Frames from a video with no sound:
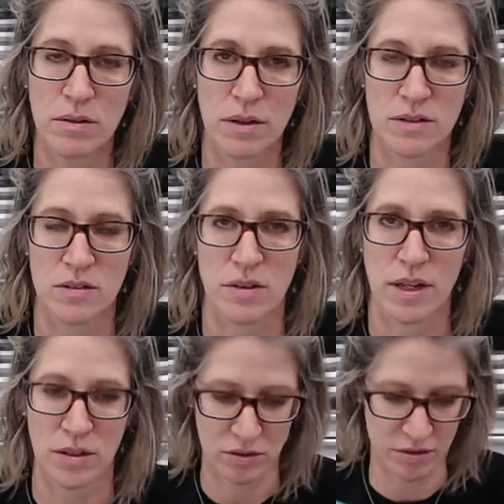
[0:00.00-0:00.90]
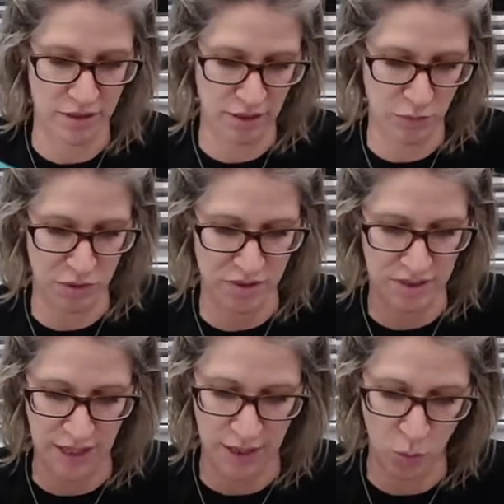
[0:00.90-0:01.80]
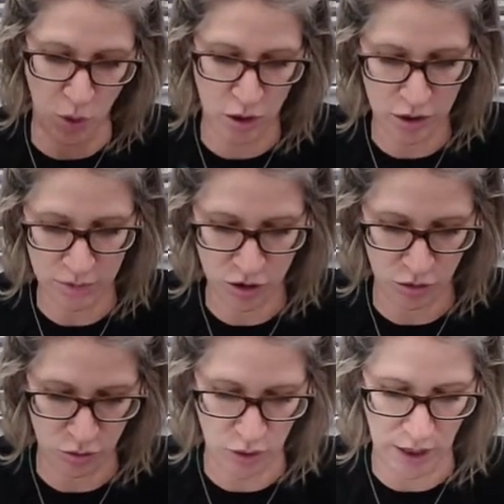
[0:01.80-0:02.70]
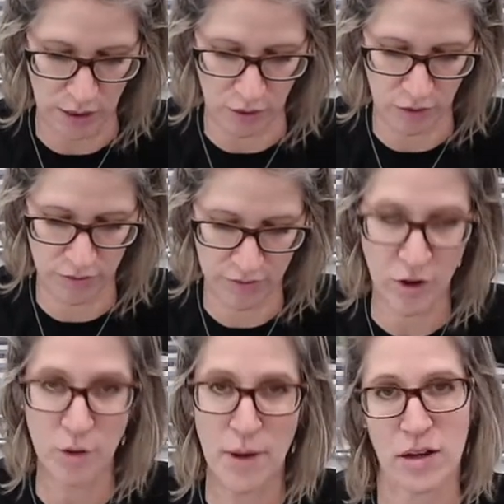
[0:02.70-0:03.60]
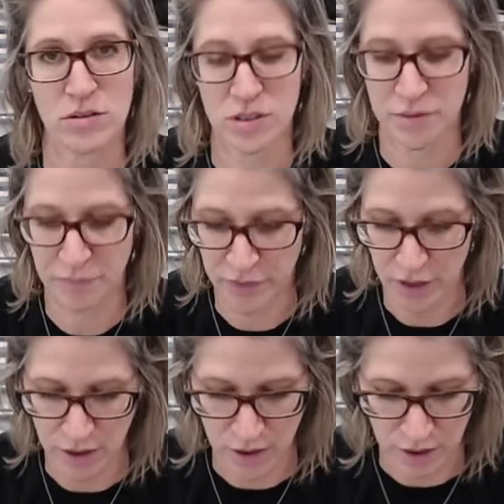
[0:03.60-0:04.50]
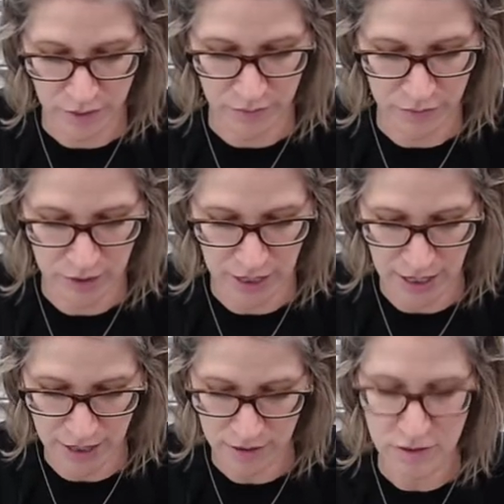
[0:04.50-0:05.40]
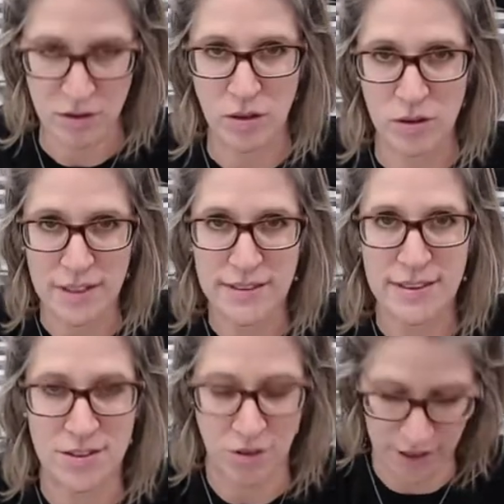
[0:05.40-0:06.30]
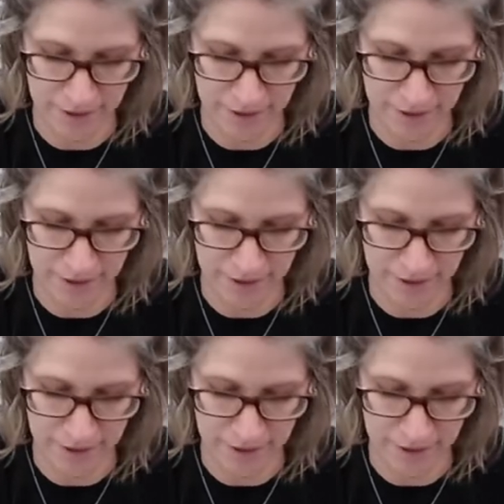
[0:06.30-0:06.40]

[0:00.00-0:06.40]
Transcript: and so that it will say welcome to our farmhouse. Okay, so let's get started.